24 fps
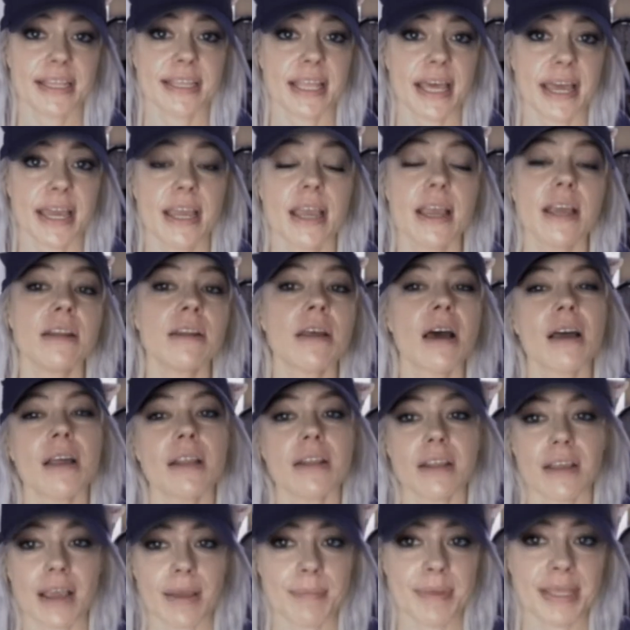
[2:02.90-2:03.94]
that, not,
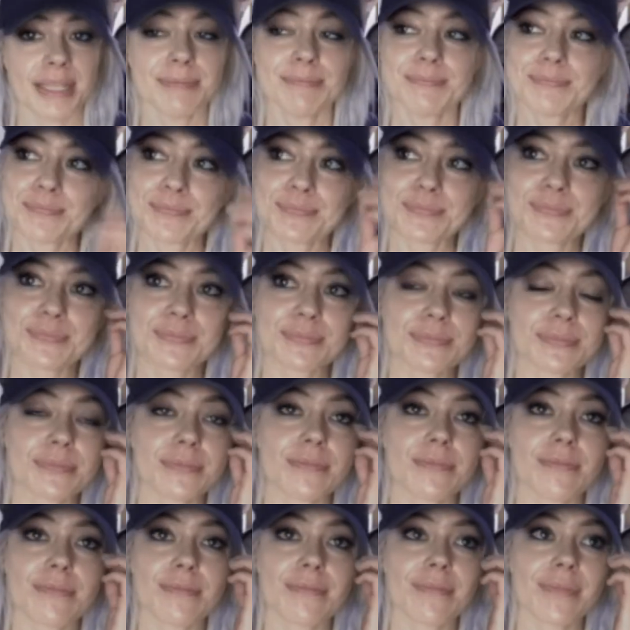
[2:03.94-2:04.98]
I mean,
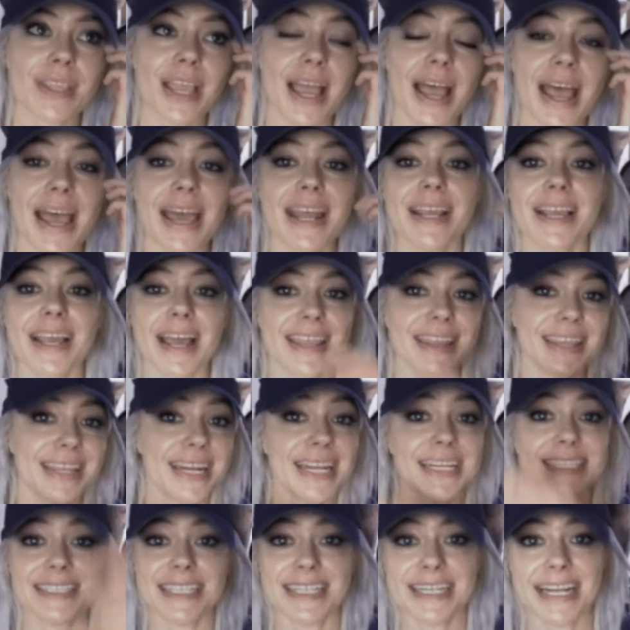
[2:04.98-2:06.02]
I had a guy that
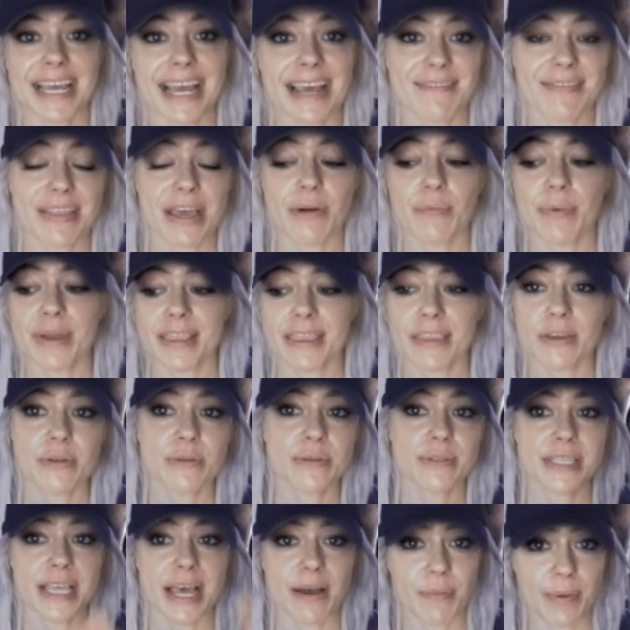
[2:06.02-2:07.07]
I didn't have that with
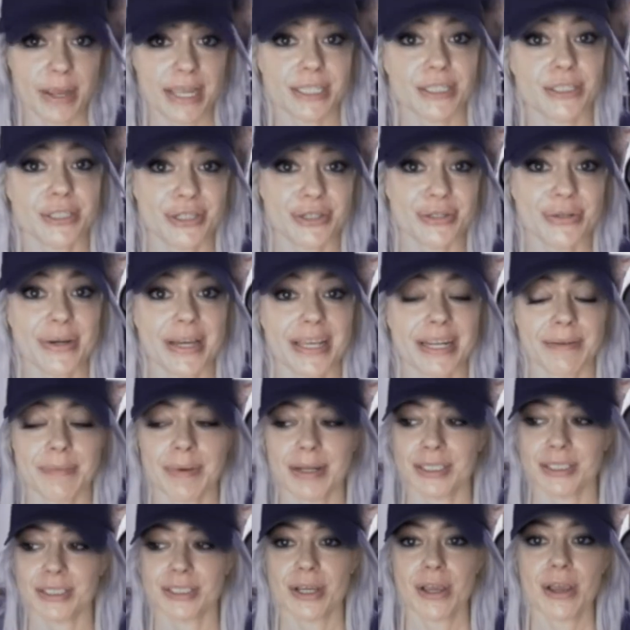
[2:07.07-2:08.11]
who's that way too, in a
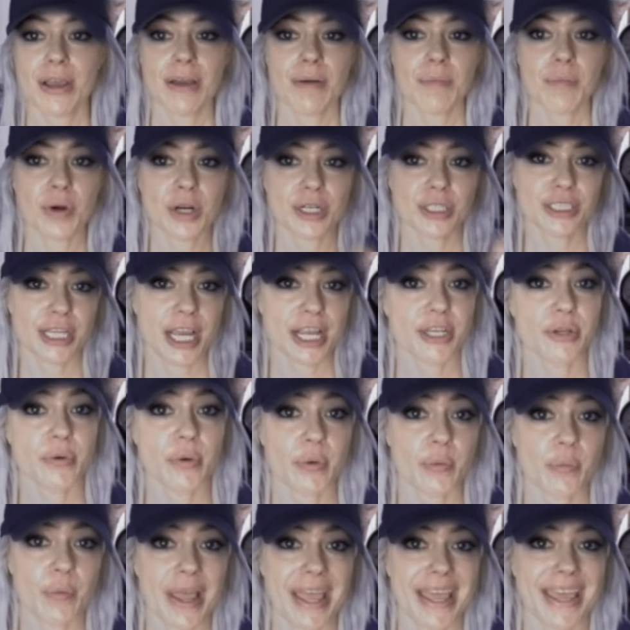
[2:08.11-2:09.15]
much more
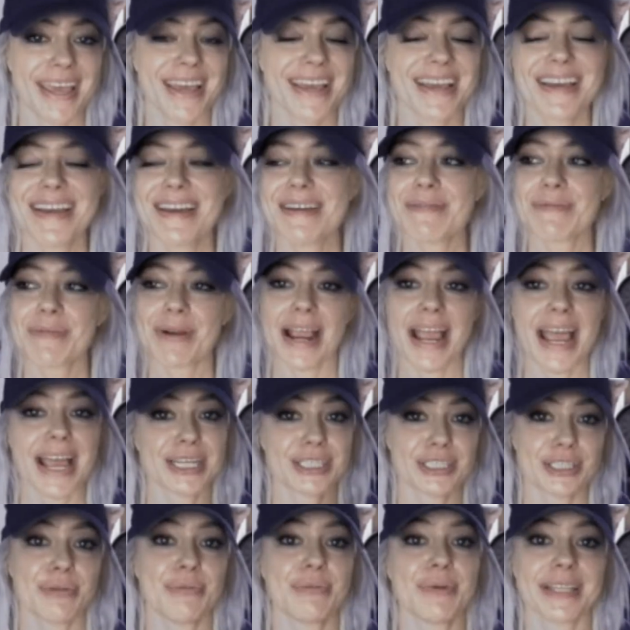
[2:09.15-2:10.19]
genuine way, where I
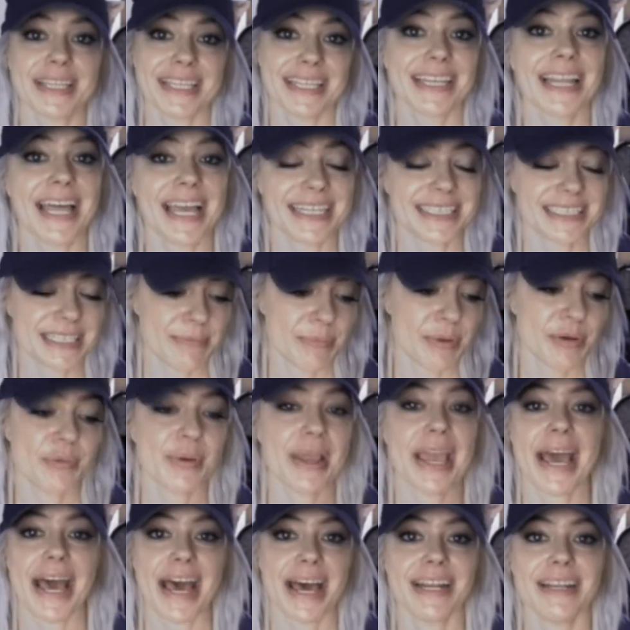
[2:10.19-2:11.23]
actually really liked him and we
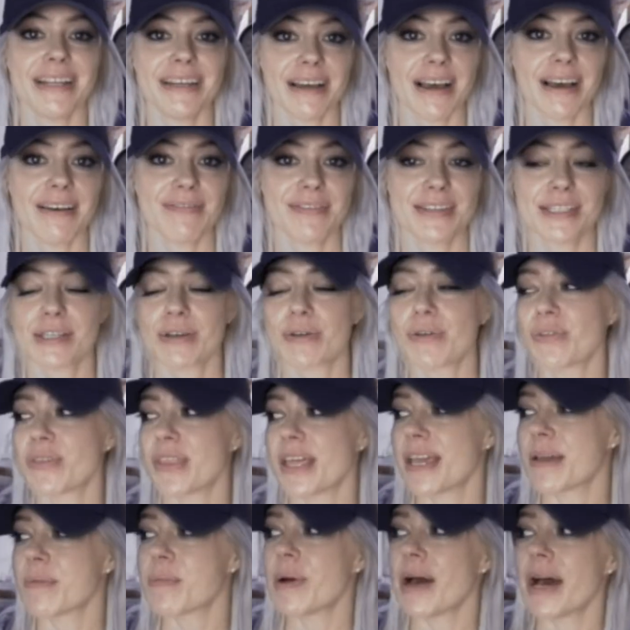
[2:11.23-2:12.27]
had a physical
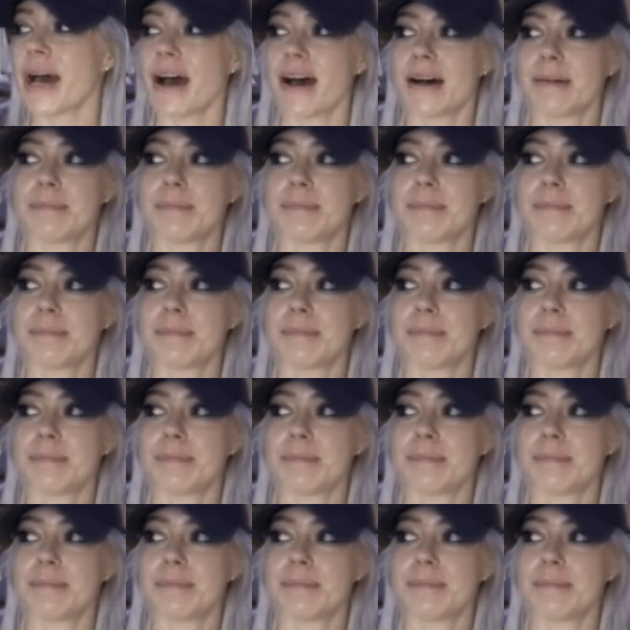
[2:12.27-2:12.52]
thing, but